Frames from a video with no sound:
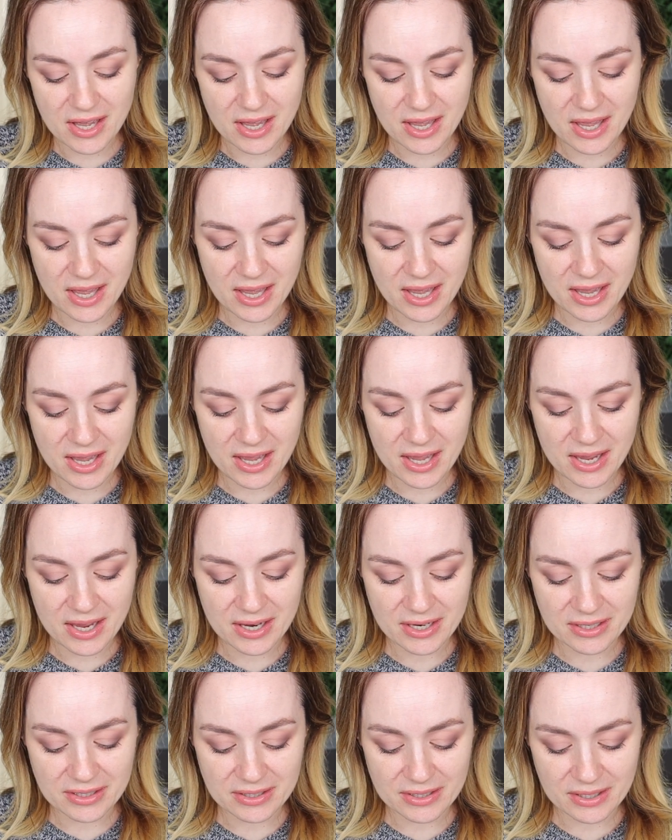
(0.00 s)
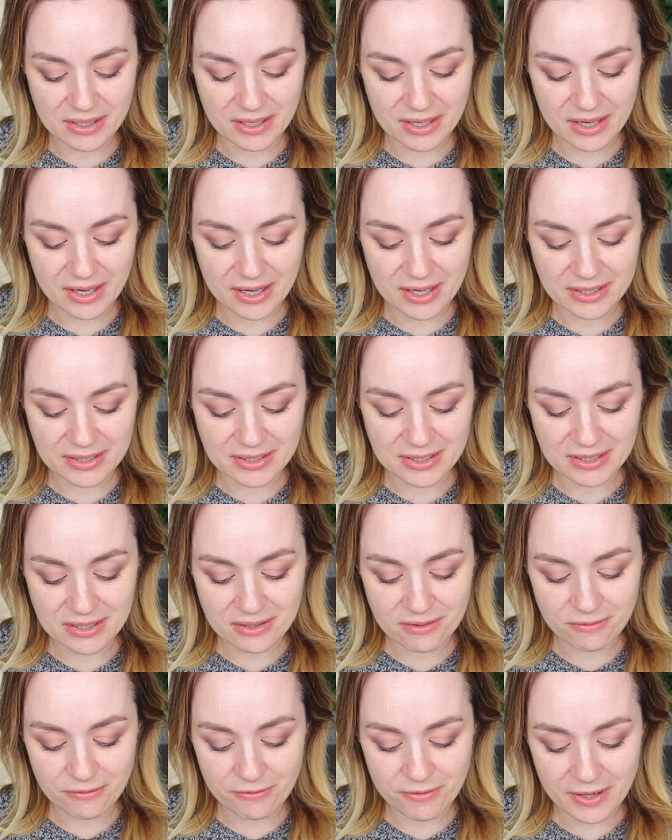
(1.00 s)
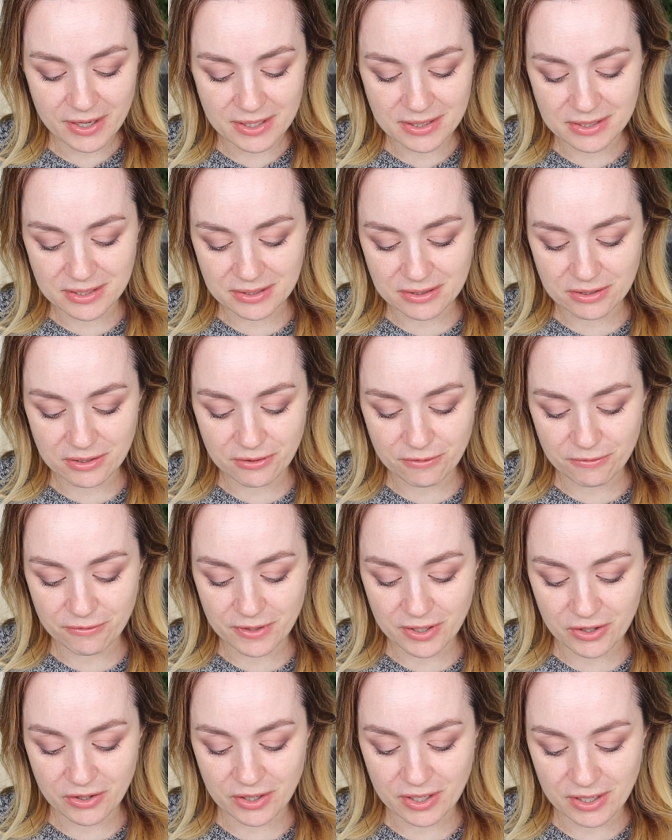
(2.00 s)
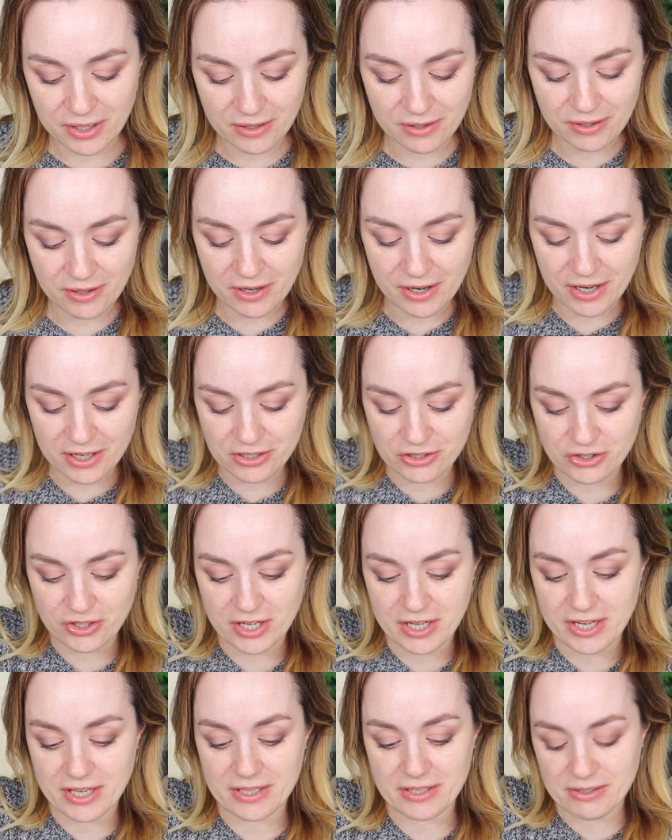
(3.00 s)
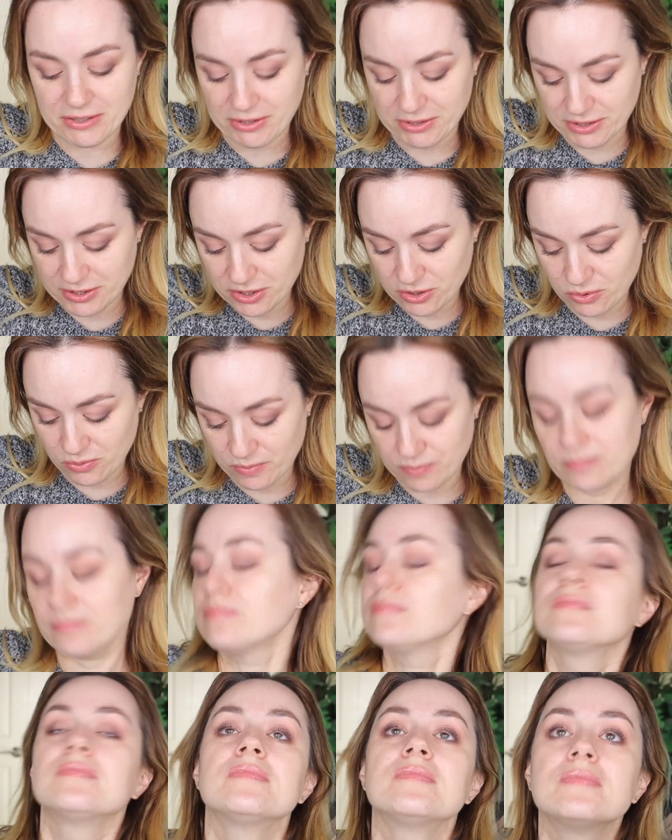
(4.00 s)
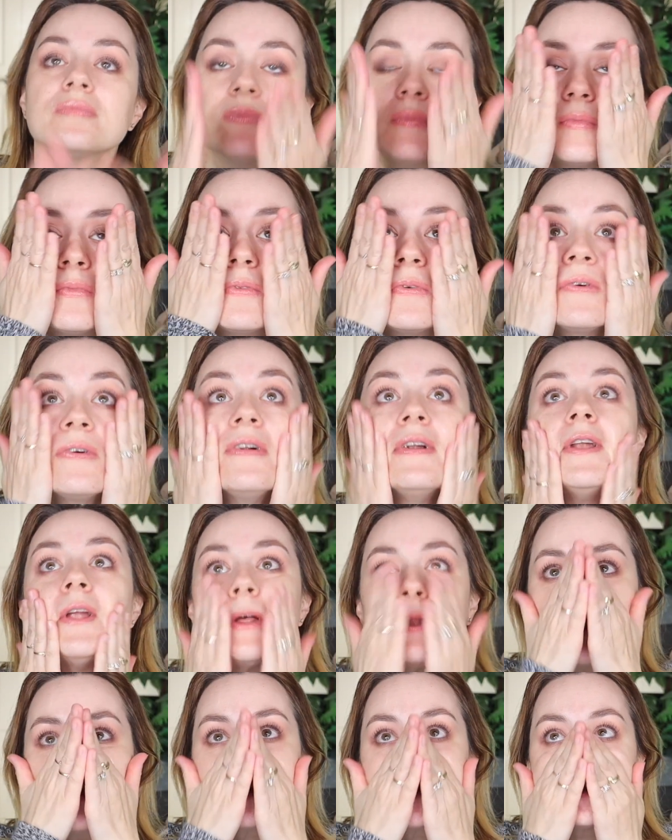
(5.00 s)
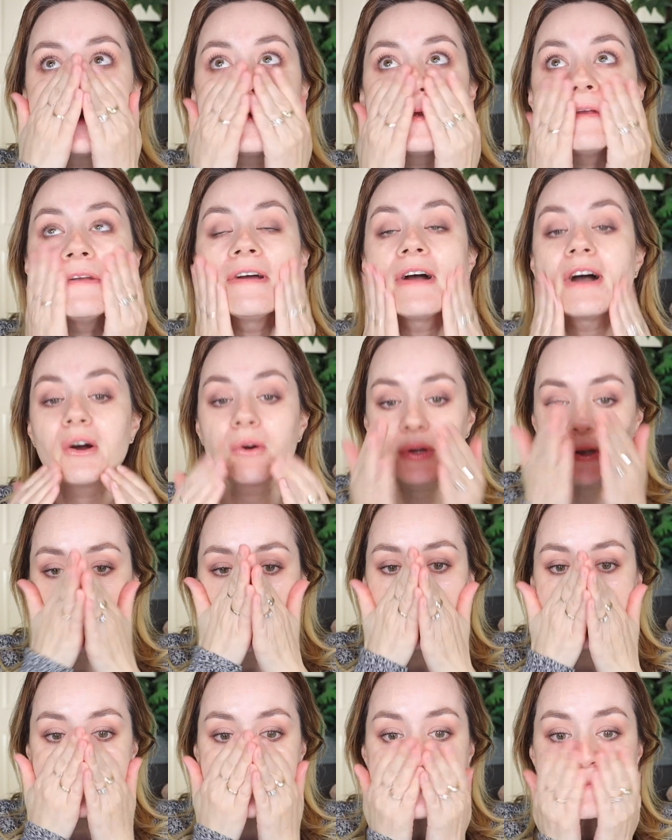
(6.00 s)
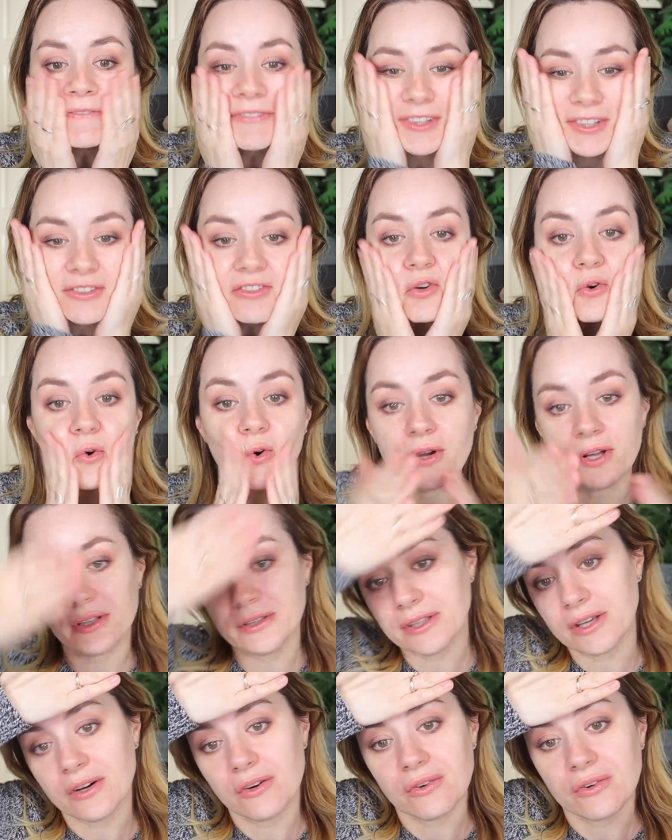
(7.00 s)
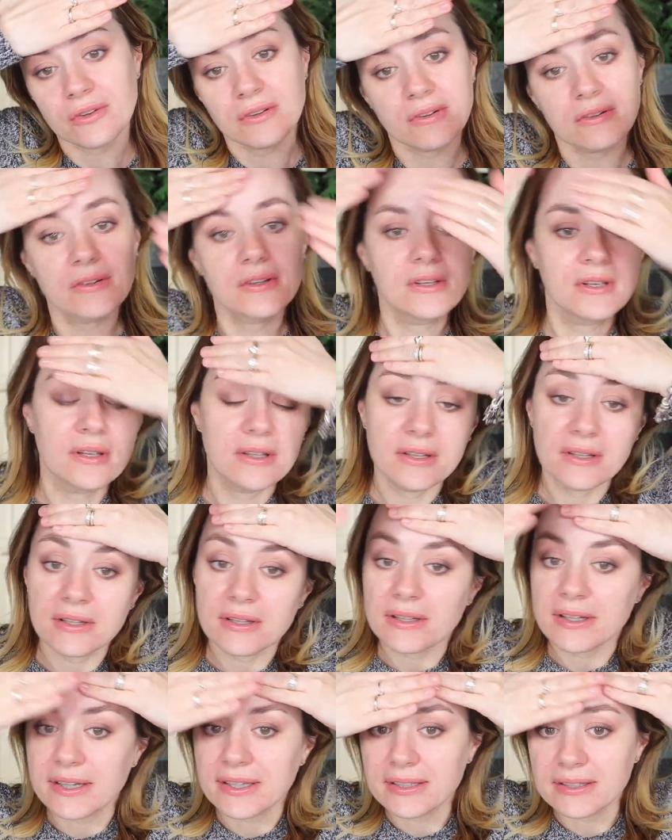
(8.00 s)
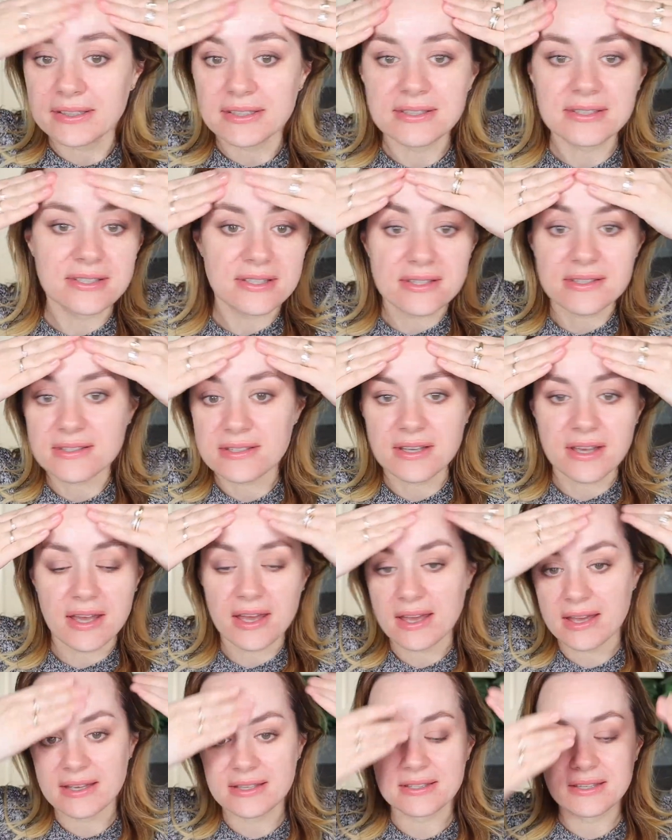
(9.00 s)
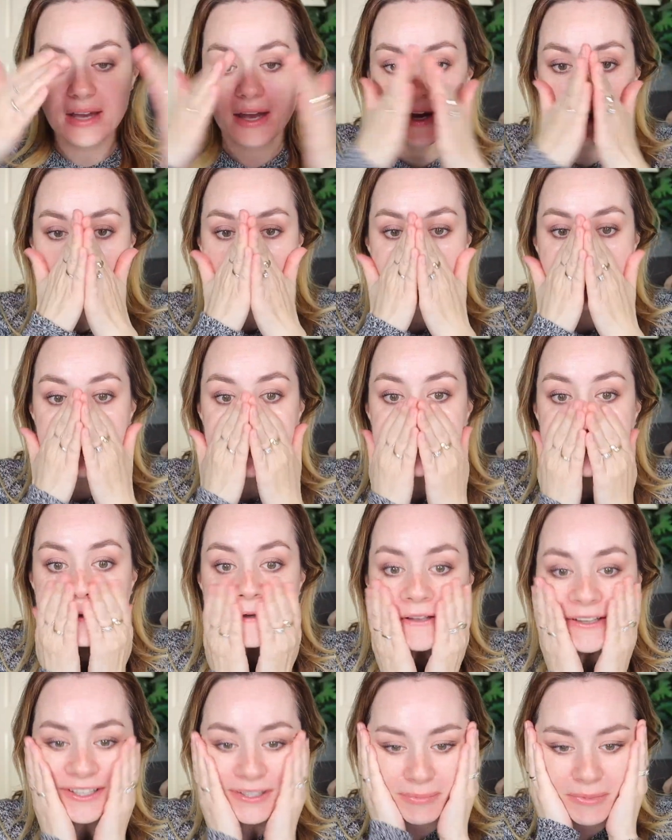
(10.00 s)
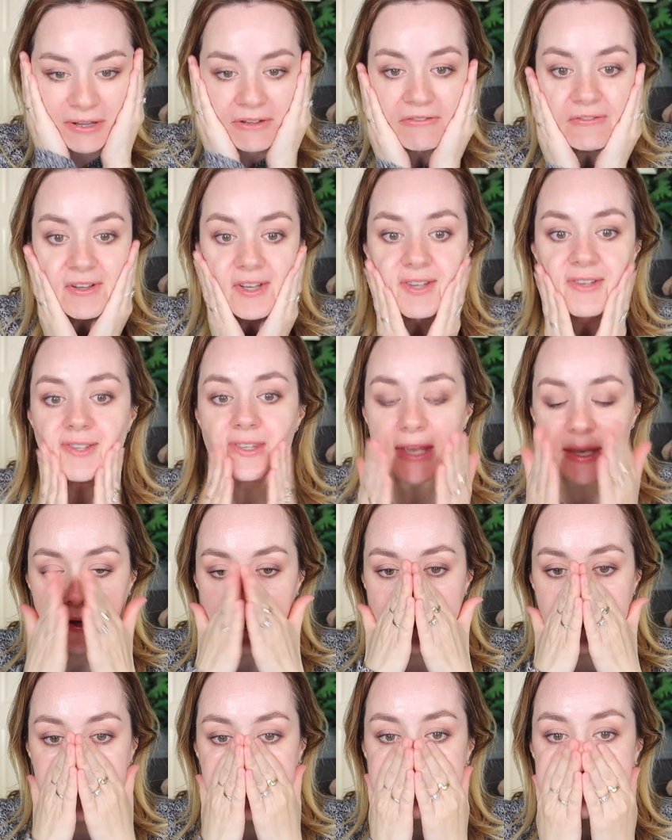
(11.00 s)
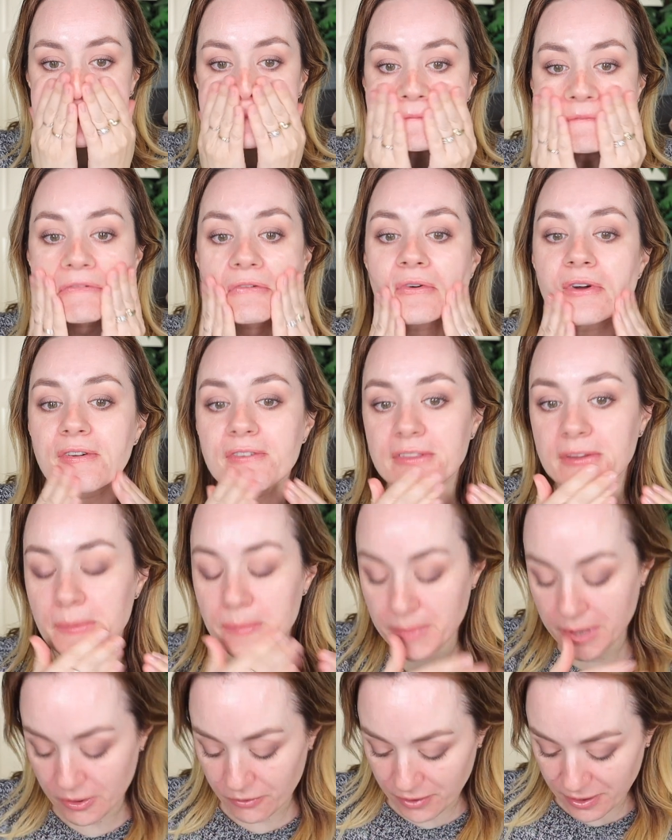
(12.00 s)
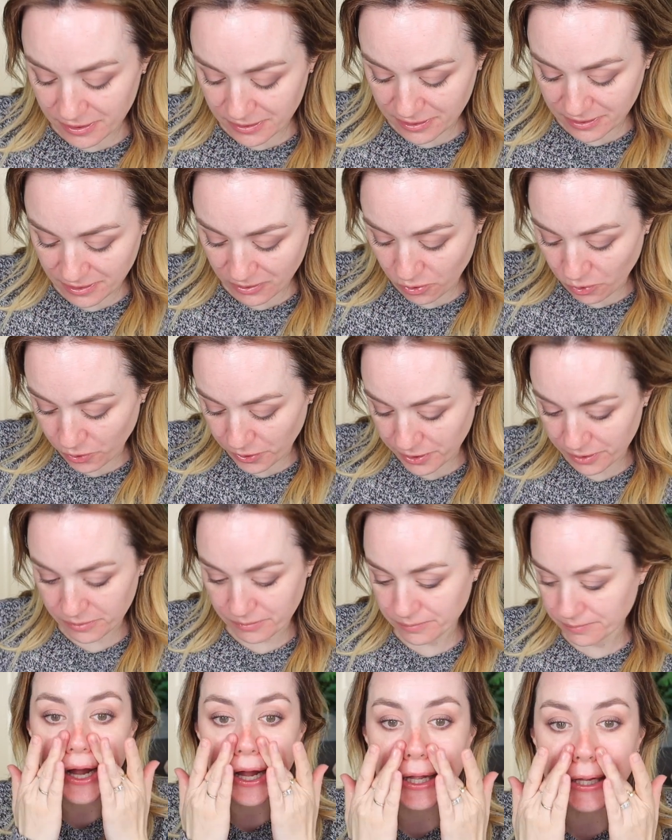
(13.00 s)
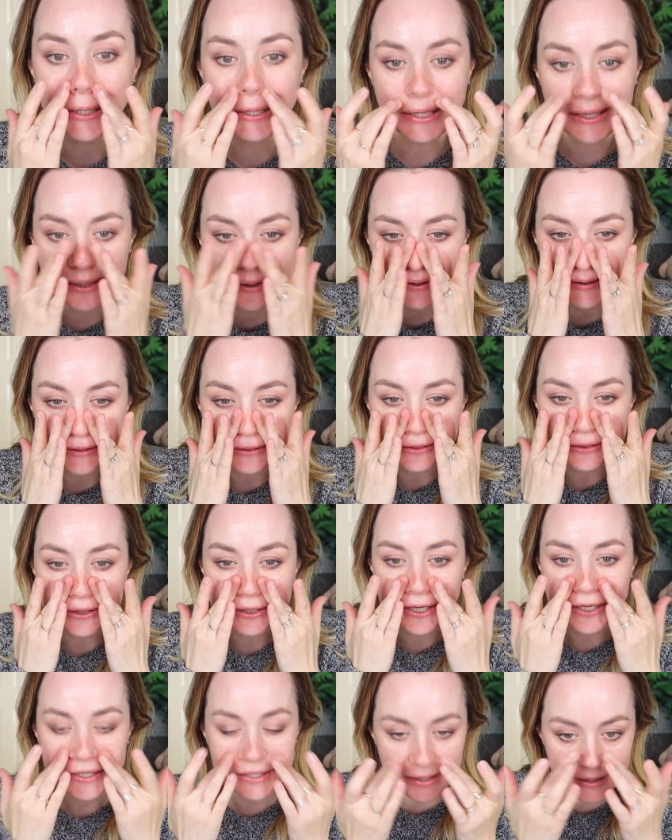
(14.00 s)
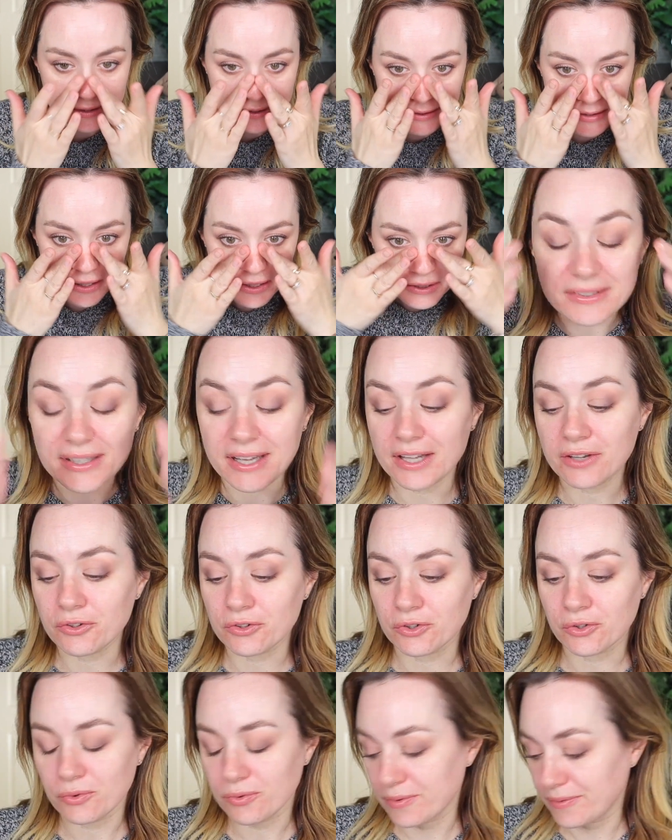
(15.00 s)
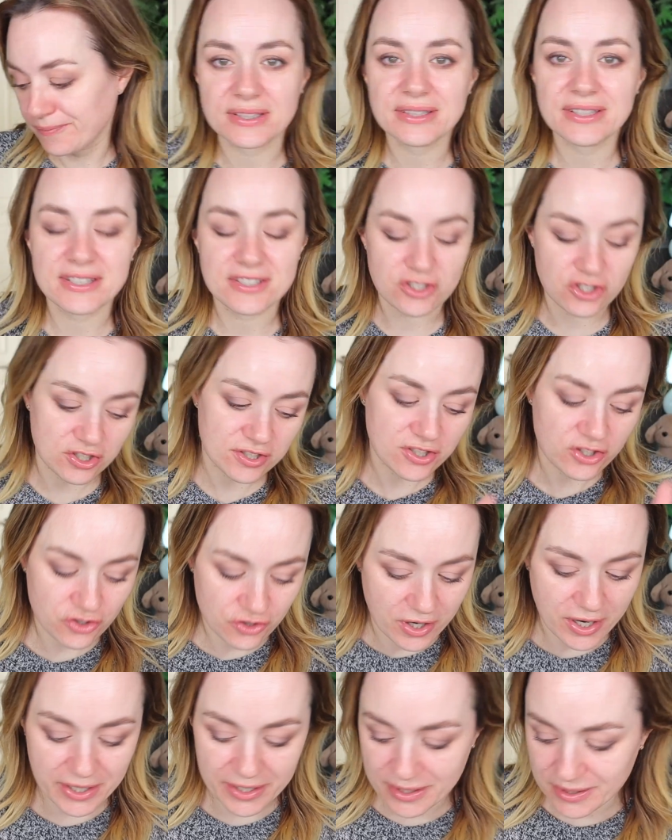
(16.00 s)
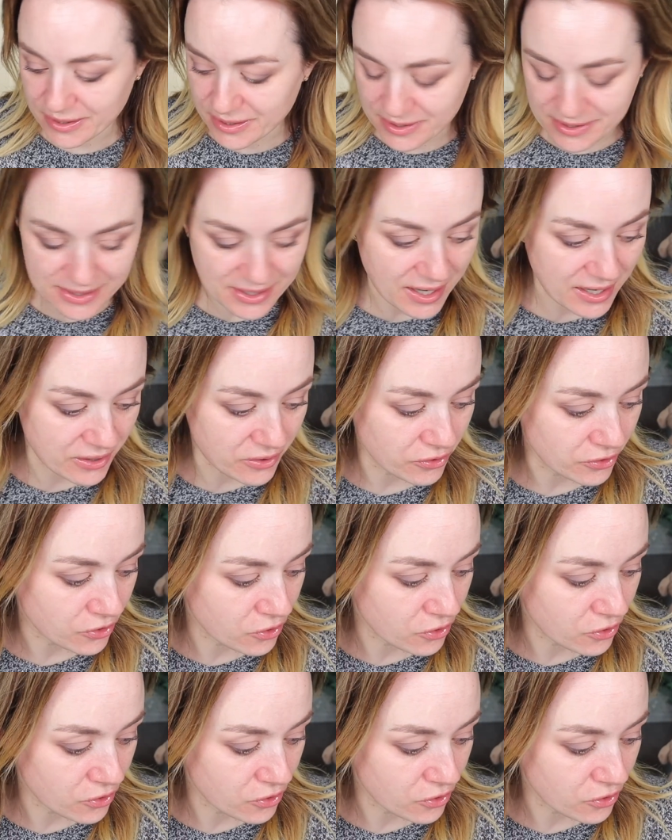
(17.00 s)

and I didn't find it very hydrating. So let's see how it does with this oil now. Like, this is as hydrating as my face can get with the Merit oil. I like it. I don't know. Let's just try it because I don't